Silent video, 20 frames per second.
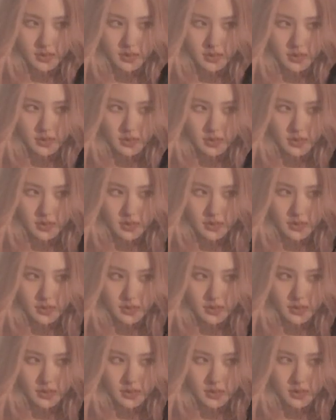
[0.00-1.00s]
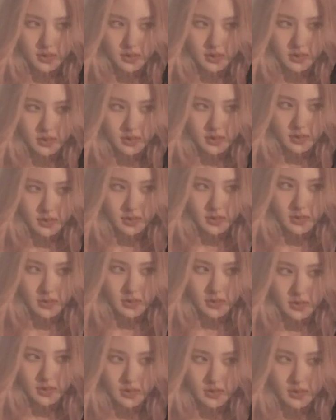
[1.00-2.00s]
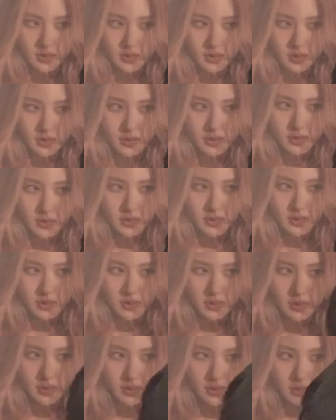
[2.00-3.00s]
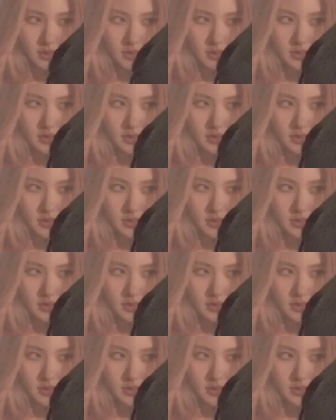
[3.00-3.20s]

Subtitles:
This person isn't speaking.